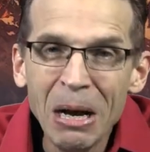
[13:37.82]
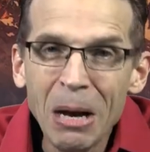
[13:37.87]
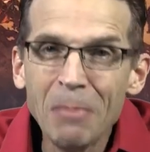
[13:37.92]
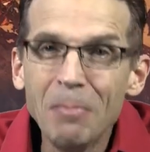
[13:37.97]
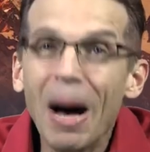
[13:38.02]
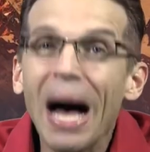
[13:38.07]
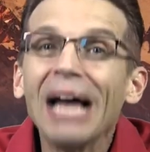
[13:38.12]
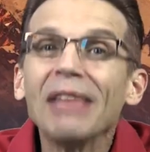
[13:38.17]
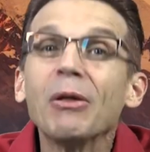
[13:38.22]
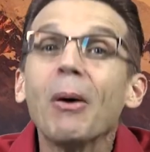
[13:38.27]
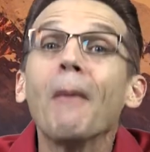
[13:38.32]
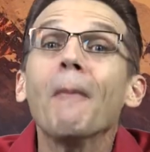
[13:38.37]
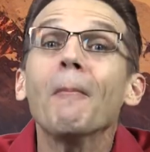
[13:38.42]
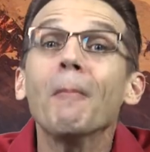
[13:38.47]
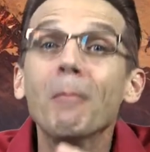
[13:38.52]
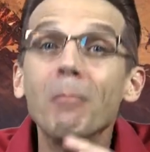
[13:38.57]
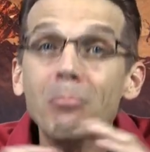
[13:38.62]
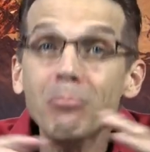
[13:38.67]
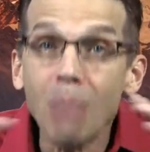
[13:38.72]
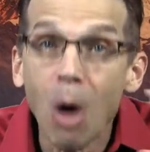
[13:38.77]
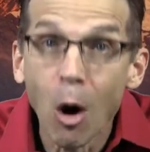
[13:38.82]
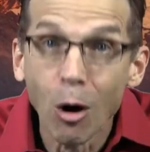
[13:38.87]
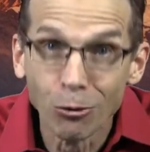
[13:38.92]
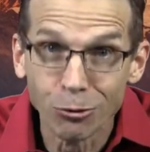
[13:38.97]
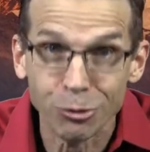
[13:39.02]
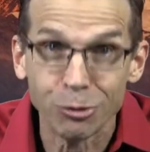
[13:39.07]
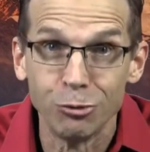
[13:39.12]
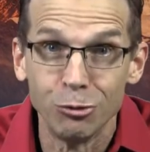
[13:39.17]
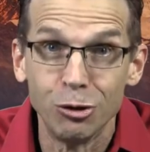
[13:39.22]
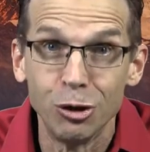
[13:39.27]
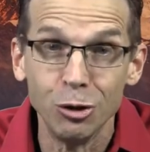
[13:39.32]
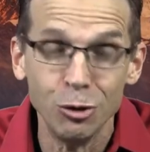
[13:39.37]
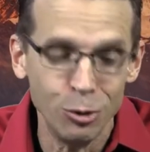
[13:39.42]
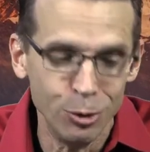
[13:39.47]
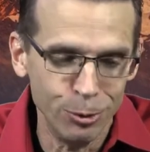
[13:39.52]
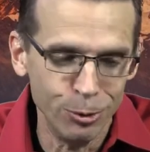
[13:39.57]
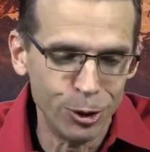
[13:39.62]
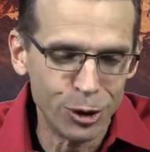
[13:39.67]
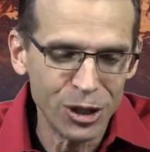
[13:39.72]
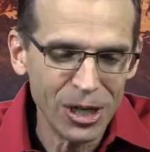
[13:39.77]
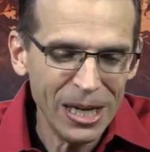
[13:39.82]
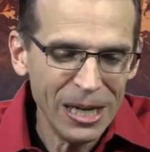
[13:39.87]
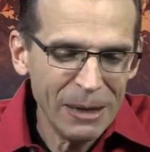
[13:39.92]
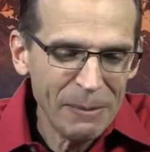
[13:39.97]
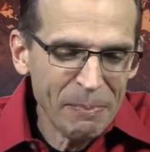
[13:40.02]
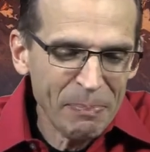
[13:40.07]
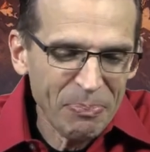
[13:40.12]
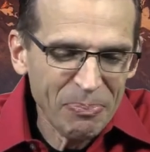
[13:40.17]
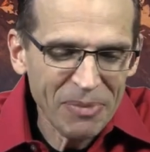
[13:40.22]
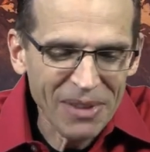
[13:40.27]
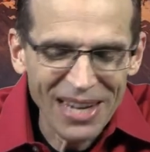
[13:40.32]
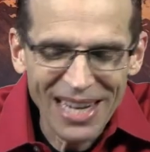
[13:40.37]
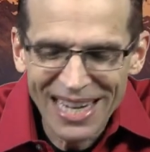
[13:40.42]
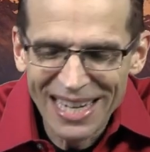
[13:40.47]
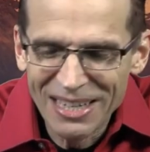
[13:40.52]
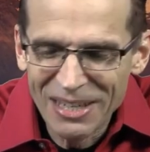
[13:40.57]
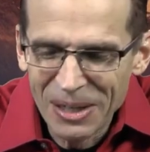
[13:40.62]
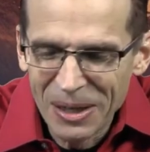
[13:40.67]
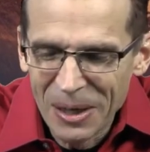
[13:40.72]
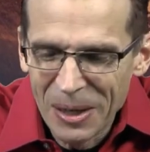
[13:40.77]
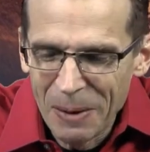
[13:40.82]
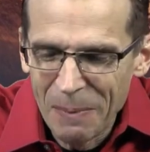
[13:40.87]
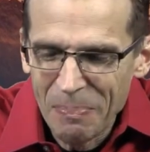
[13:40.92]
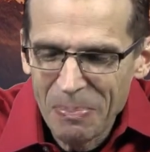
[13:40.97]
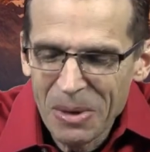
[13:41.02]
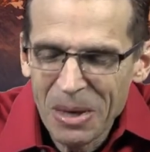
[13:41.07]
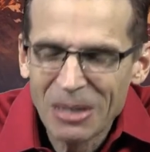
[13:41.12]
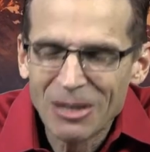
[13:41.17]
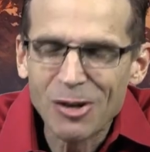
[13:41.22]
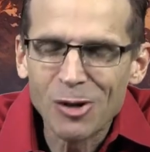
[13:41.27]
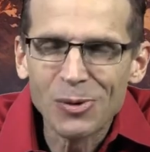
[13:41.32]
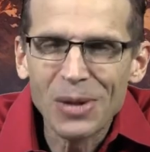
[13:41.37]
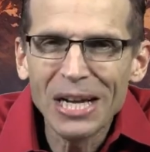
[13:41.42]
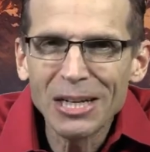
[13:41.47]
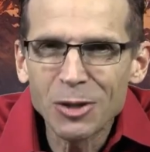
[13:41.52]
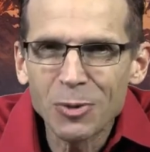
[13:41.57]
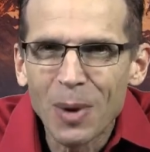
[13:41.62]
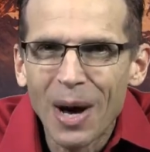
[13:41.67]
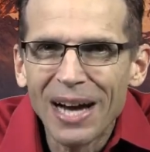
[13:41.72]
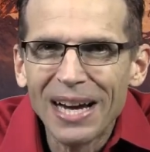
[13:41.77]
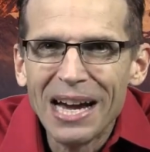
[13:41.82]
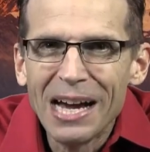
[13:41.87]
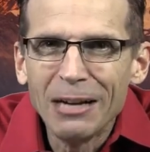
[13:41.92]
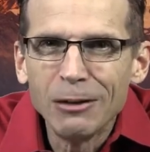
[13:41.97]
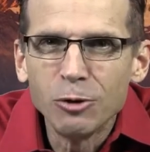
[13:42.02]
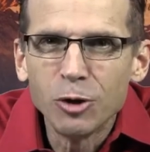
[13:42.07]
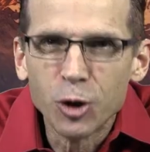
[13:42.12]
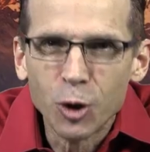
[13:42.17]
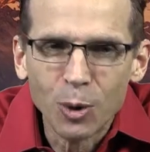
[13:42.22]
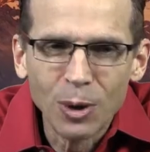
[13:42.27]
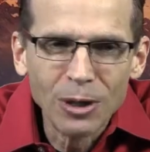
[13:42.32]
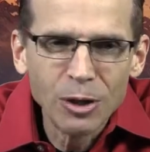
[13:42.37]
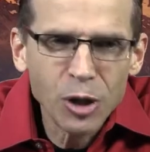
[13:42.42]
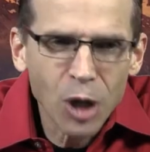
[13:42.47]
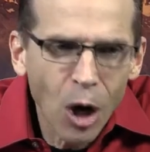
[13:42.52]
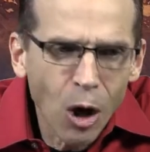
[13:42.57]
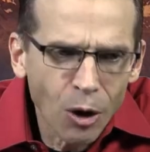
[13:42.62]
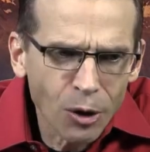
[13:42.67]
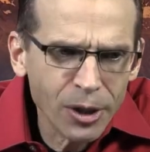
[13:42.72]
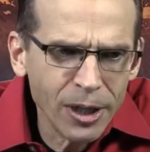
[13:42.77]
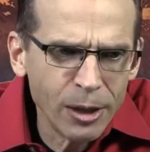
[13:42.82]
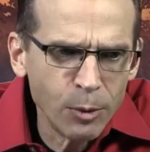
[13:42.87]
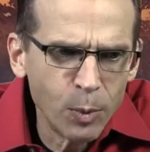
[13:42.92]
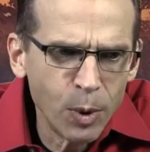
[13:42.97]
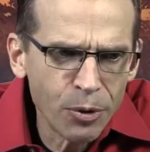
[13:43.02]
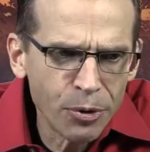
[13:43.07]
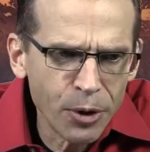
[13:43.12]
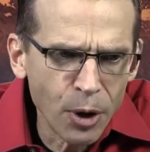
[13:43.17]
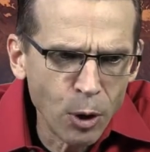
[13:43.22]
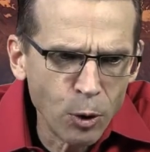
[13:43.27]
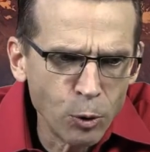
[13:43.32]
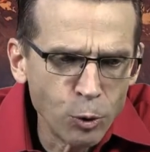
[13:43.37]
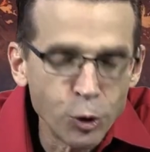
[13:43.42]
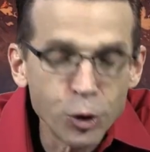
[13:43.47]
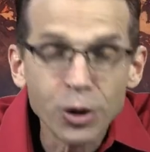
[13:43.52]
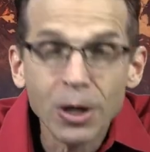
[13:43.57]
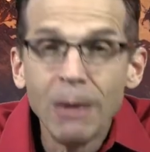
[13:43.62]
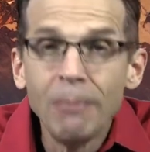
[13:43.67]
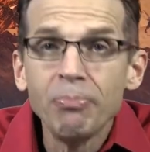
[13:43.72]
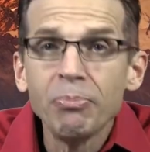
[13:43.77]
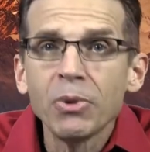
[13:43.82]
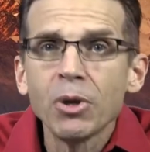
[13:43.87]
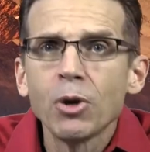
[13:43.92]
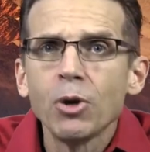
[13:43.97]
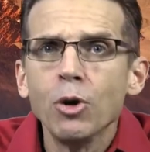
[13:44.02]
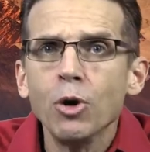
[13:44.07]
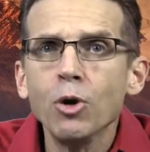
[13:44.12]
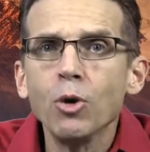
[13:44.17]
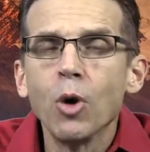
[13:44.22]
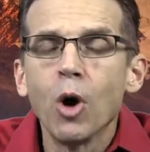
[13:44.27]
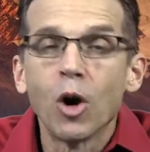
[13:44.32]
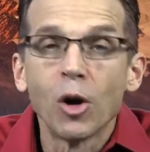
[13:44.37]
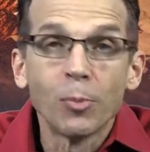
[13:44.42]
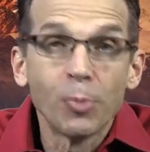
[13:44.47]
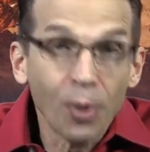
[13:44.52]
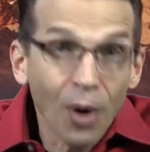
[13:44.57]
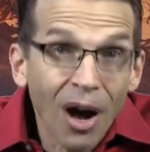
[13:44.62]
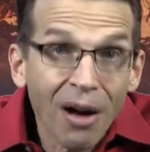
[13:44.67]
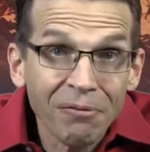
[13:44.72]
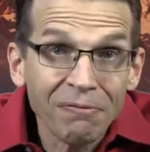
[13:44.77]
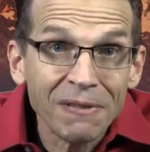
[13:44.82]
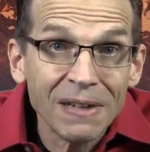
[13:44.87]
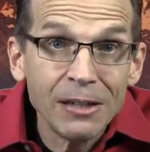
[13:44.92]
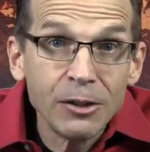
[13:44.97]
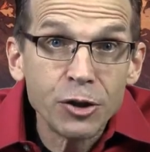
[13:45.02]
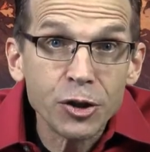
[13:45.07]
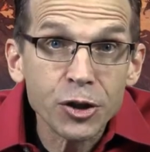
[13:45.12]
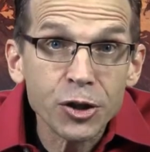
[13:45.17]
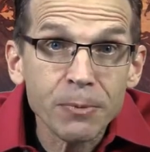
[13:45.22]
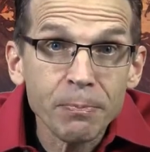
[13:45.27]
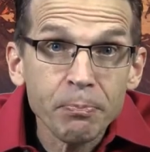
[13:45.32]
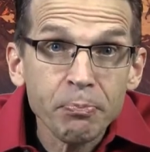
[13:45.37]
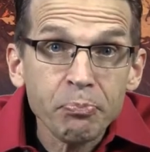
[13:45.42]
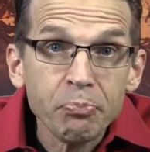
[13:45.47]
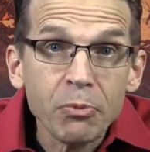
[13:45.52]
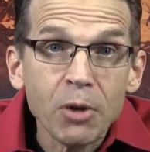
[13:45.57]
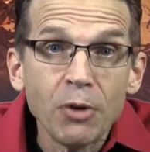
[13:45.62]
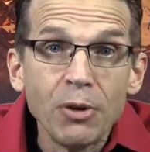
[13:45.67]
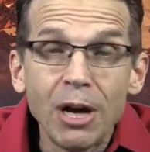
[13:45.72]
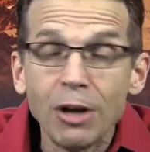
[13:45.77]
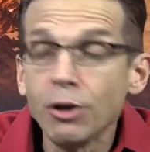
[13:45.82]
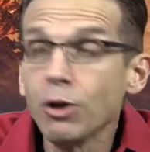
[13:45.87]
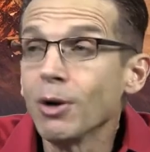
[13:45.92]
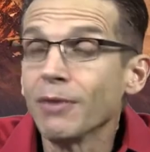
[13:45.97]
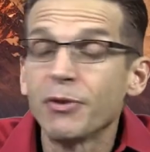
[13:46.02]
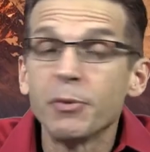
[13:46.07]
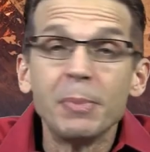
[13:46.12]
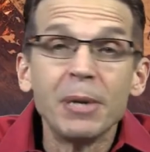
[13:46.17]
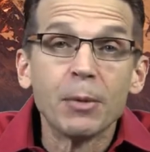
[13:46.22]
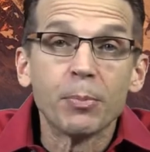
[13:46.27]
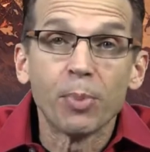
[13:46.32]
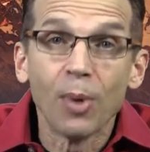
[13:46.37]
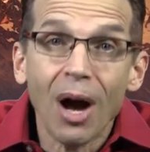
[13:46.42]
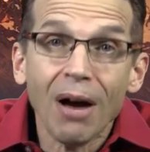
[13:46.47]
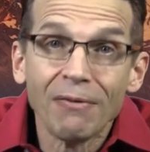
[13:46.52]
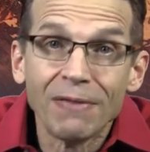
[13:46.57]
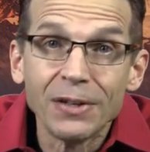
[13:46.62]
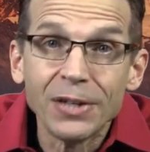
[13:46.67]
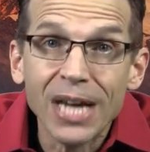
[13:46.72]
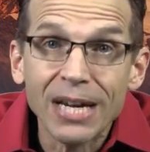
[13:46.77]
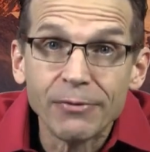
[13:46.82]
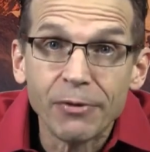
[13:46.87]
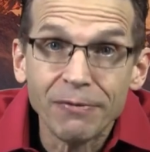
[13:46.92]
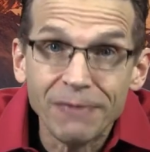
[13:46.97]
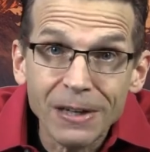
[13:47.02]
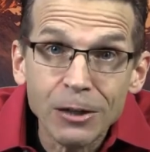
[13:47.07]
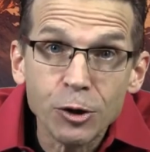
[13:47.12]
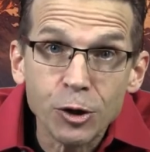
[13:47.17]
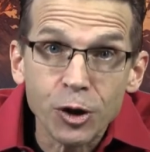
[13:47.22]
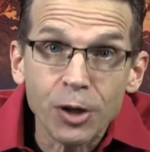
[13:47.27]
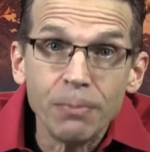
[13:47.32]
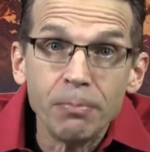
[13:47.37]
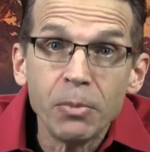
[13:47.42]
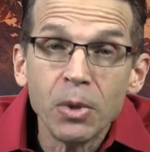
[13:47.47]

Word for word: by the multitudes and uh, so that's why i enjoy talking with those who are prophets now, you don't have to be a prophet to have a vision,